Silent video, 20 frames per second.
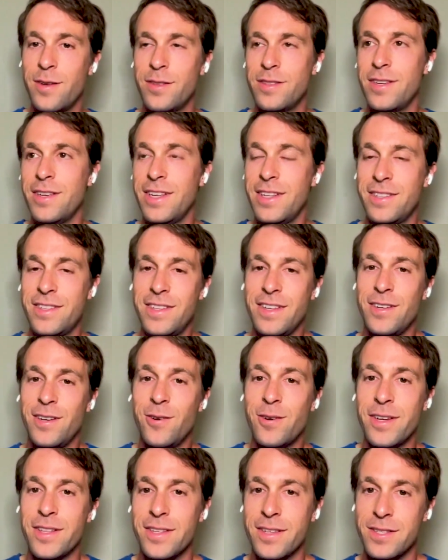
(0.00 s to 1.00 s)
the, the
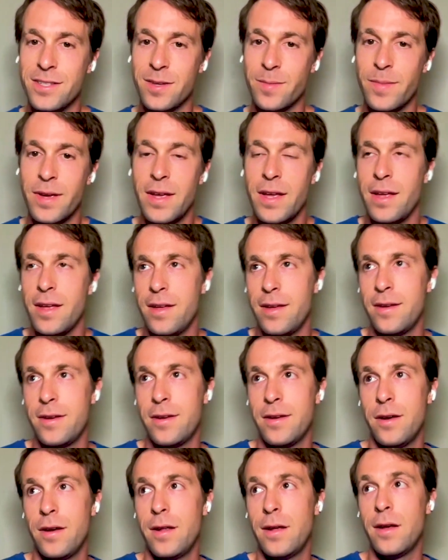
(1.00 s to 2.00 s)
organism
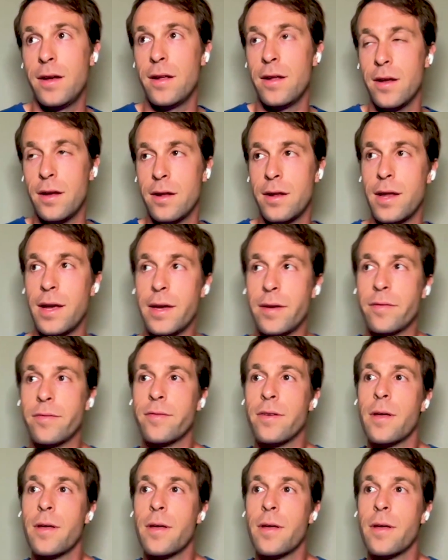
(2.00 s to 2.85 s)
uh, uh alive.